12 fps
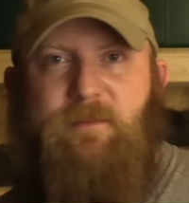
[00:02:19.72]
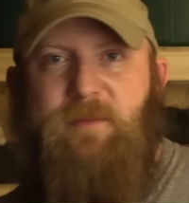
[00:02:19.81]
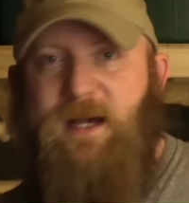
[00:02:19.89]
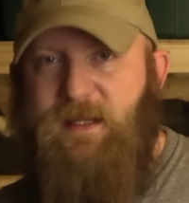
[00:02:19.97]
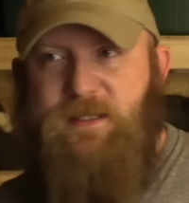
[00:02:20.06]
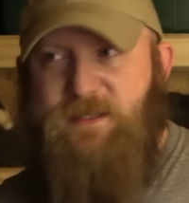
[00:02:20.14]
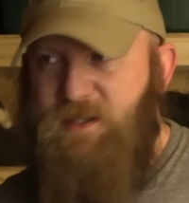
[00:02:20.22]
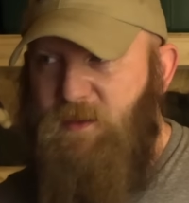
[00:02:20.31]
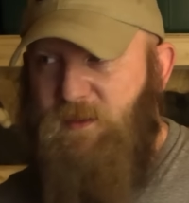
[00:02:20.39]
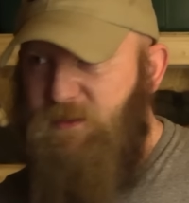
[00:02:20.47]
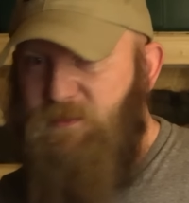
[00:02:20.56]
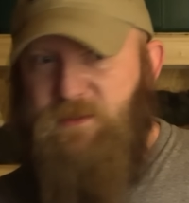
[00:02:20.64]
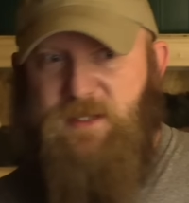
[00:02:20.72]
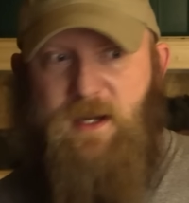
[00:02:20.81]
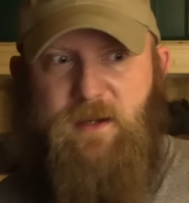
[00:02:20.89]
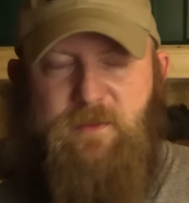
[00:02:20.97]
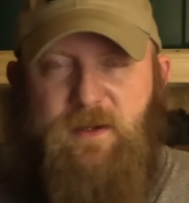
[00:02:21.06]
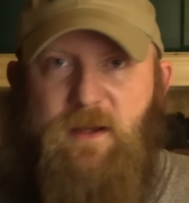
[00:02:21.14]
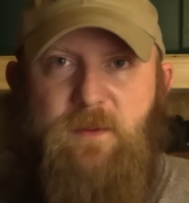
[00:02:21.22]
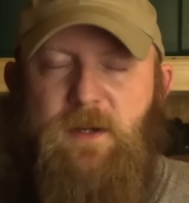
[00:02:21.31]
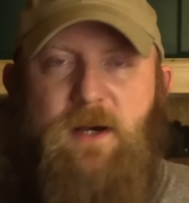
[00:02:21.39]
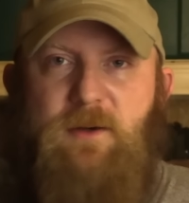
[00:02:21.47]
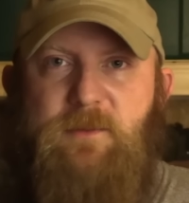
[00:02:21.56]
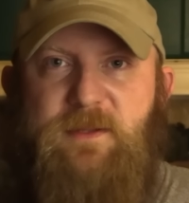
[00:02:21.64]
Biden is going to retire and go
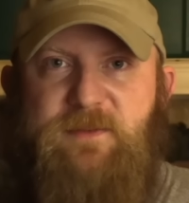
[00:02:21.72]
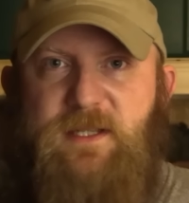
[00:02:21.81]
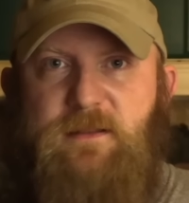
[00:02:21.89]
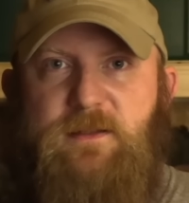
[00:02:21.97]
home if he